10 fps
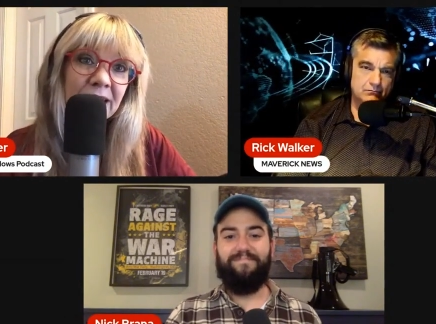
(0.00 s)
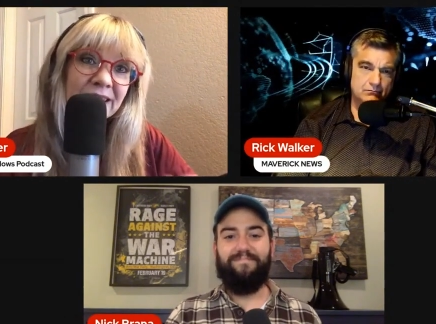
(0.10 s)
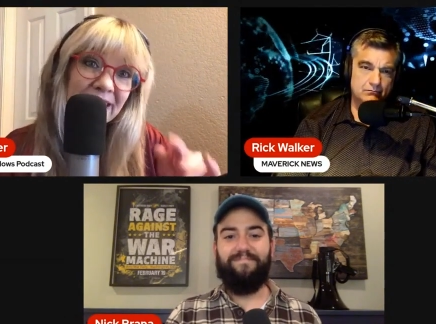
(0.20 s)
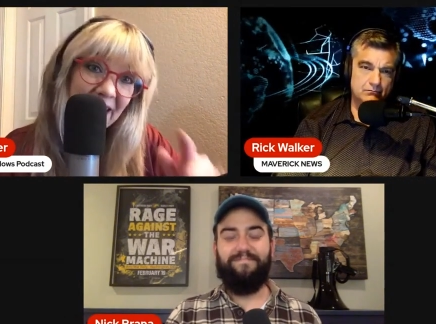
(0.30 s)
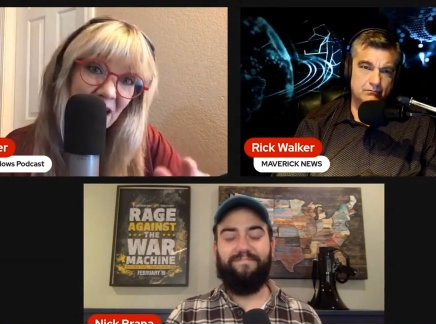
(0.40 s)

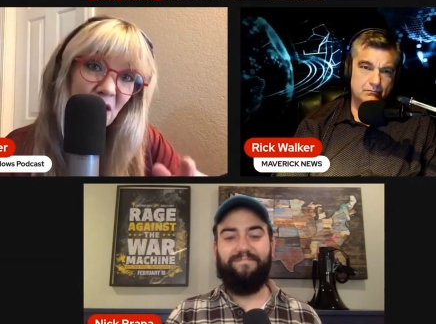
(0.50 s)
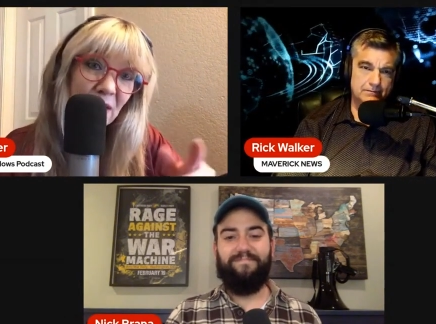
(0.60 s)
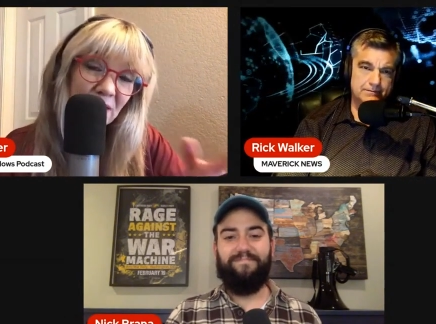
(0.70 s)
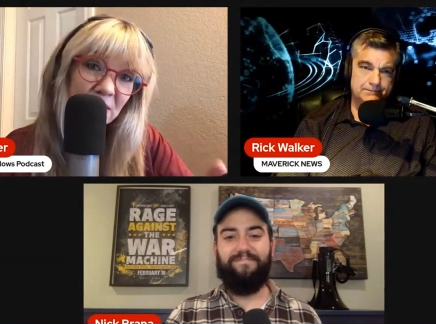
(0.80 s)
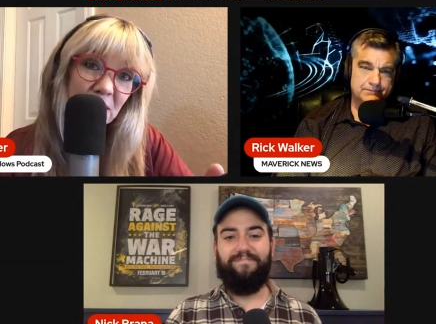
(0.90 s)
Speaker 1: Now,
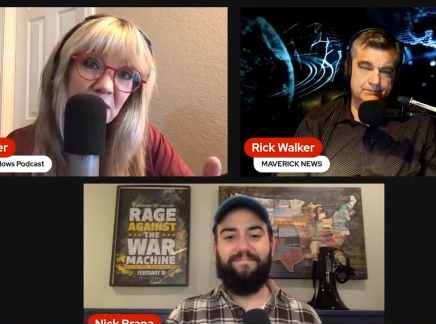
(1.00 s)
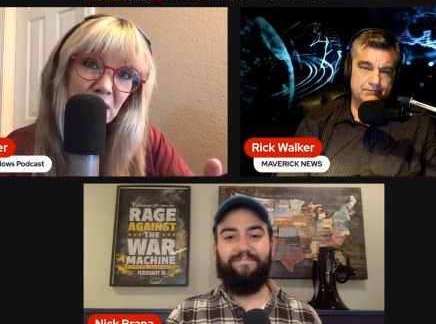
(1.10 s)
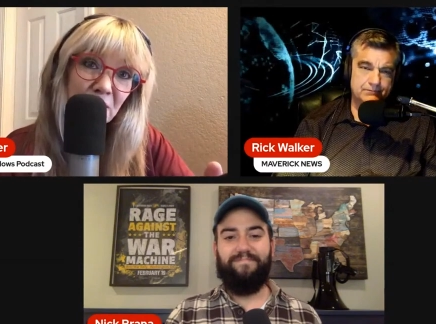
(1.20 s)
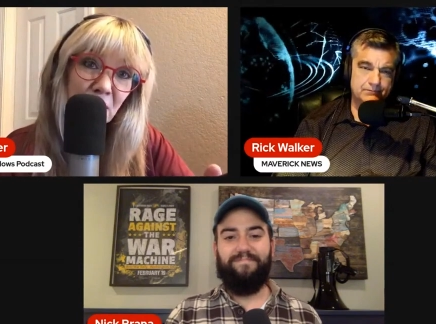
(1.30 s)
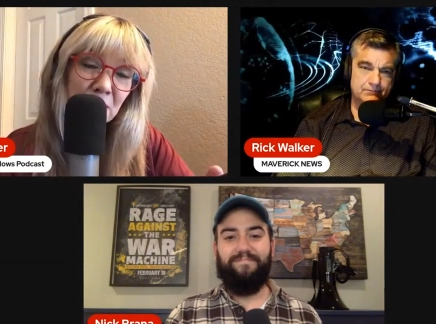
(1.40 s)
after
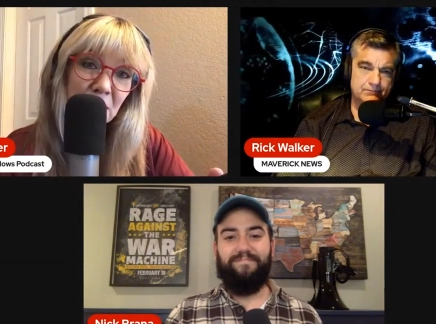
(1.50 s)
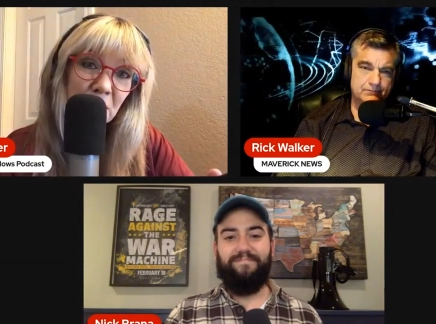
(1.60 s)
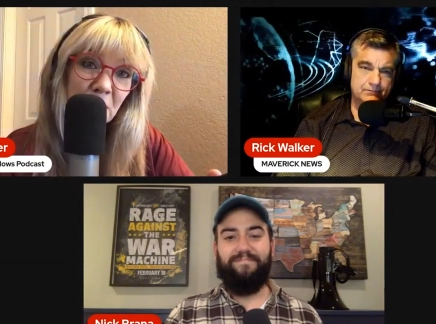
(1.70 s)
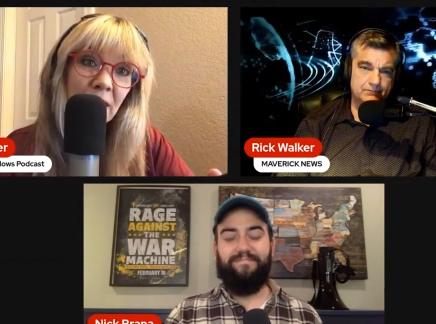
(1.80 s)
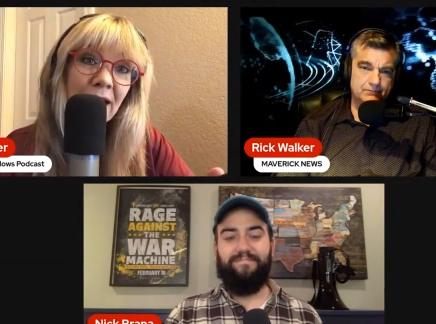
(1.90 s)
hearing from
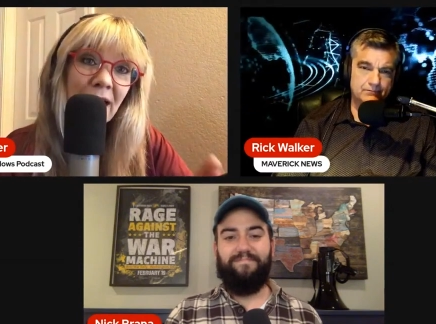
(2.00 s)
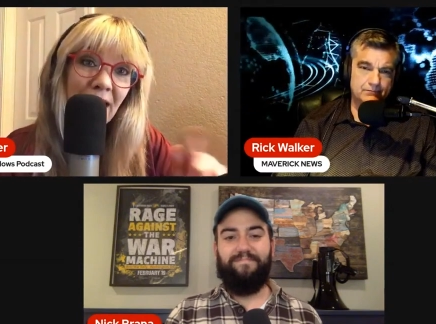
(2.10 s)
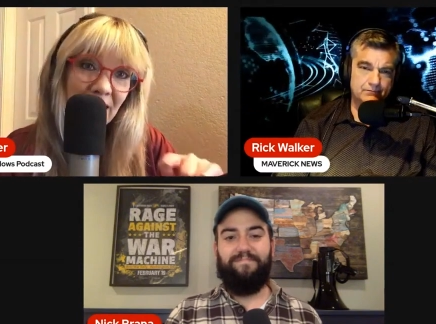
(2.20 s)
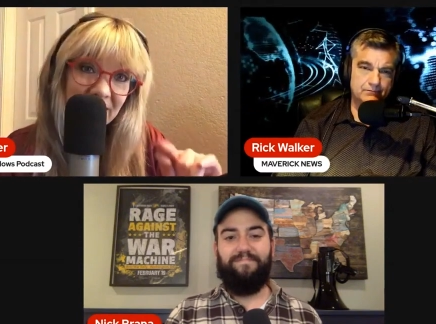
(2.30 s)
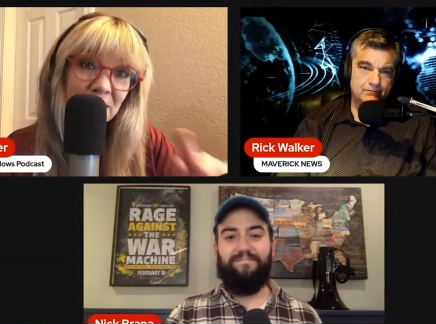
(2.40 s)
you,
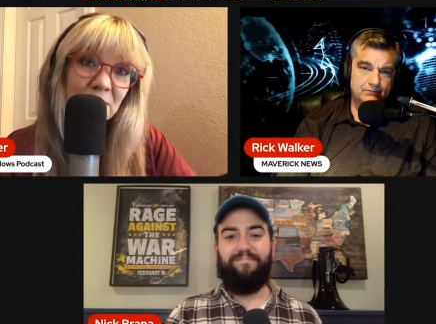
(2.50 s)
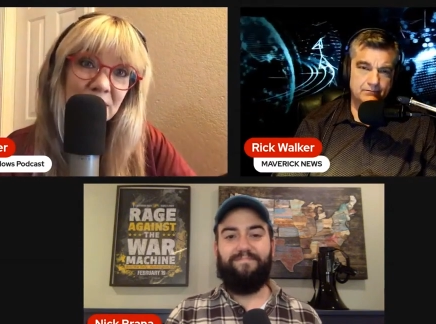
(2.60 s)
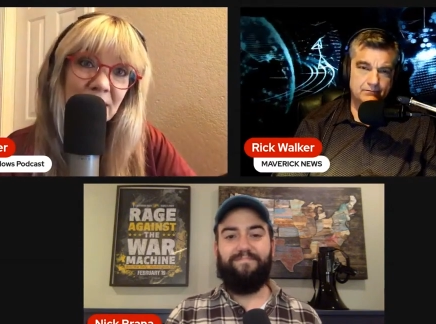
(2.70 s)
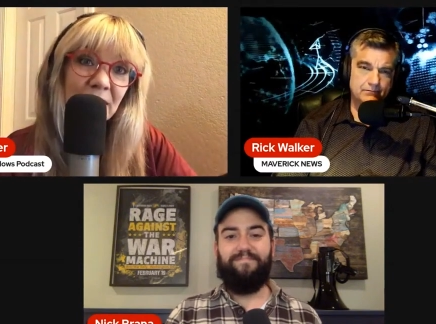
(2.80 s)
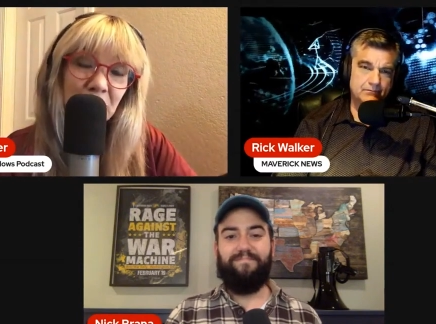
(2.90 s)
I
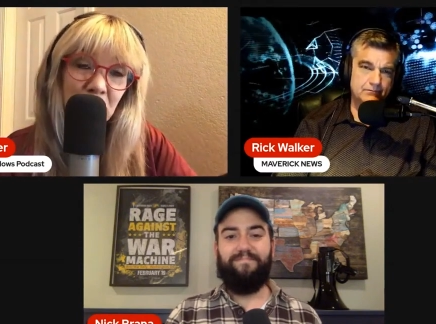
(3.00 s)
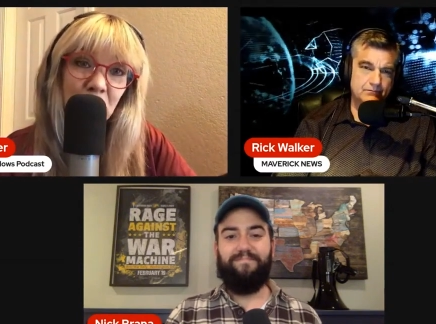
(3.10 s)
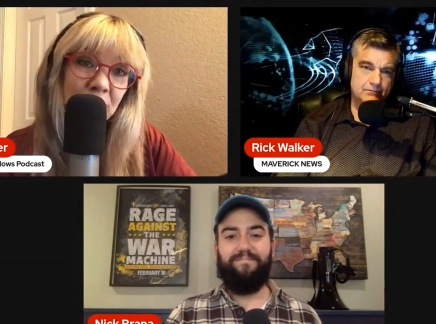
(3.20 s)
understand who